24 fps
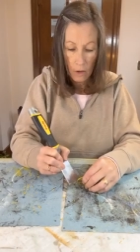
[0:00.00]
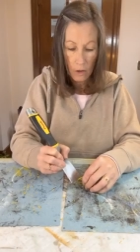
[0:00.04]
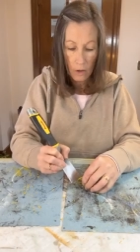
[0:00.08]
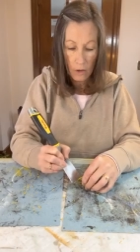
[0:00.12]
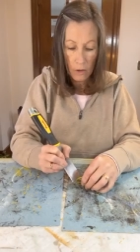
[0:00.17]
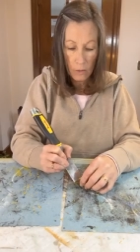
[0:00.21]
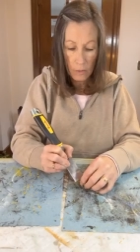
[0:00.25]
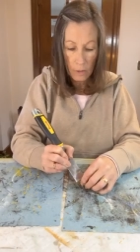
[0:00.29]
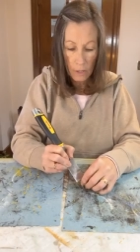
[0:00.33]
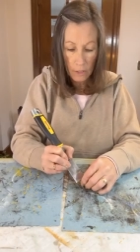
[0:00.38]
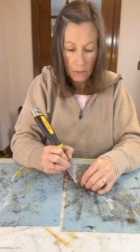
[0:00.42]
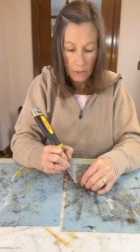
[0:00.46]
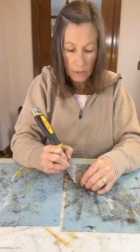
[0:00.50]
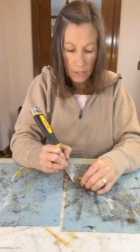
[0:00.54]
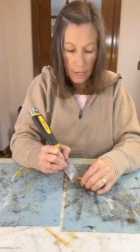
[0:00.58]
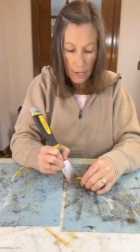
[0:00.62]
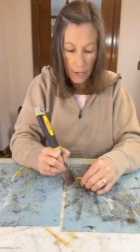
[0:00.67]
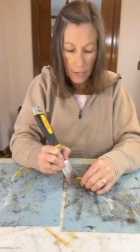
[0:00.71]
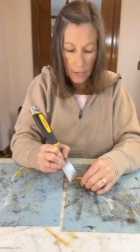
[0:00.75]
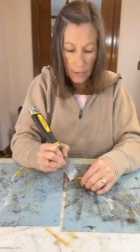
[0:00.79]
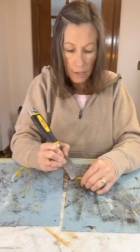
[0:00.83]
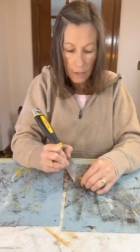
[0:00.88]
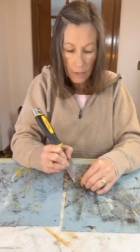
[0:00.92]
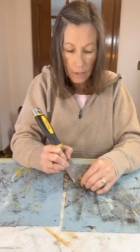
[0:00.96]
you can
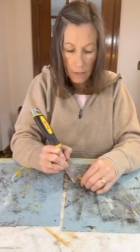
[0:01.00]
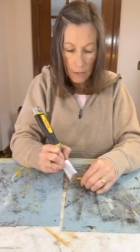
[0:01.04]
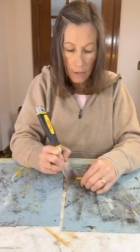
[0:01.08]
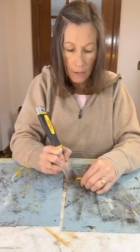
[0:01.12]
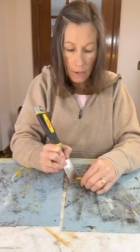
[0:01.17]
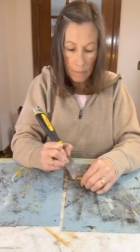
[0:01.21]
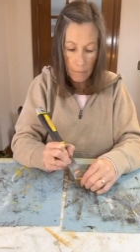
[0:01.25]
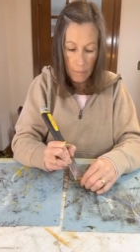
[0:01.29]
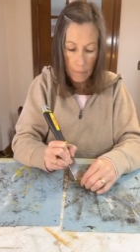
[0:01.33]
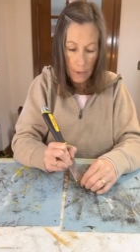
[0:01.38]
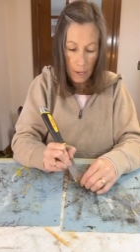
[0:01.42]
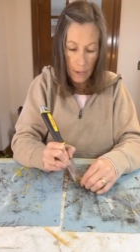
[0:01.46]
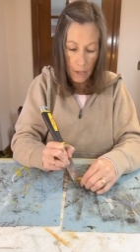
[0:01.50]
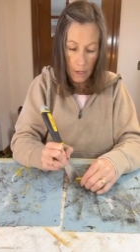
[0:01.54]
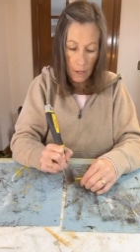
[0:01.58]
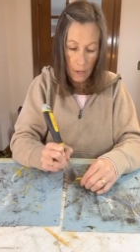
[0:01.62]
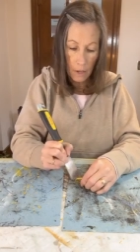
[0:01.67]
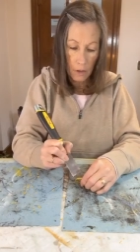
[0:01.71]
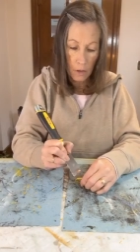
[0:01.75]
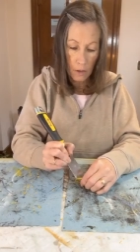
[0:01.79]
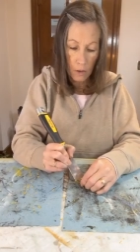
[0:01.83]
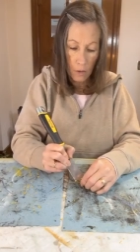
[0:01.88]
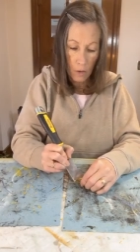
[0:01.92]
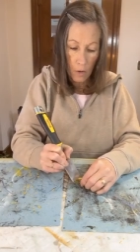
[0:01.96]
take it and make
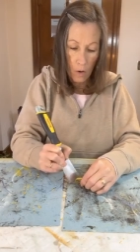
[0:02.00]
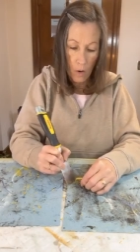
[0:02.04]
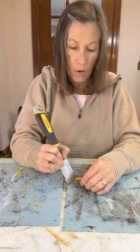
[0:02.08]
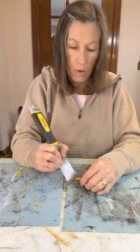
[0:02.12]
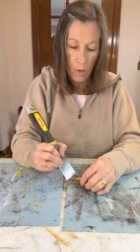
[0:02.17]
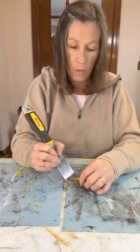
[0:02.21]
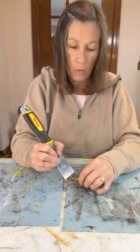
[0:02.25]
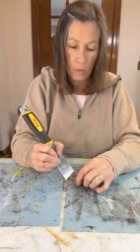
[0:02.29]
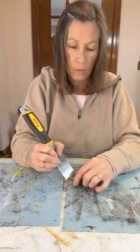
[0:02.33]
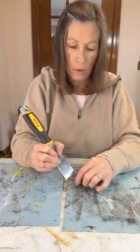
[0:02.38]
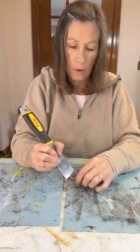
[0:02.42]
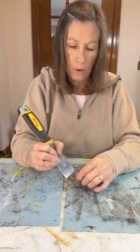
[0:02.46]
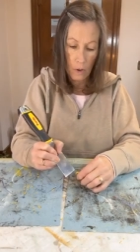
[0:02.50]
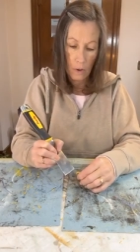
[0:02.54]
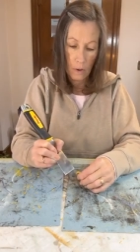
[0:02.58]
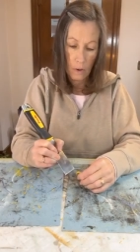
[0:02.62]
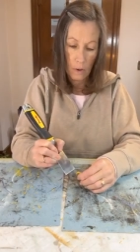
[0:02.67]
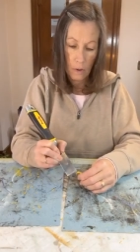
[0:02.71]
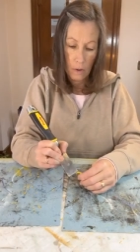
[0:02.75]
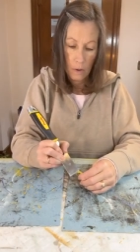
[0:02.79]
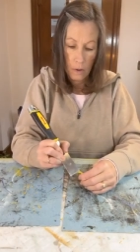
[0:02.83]
it your own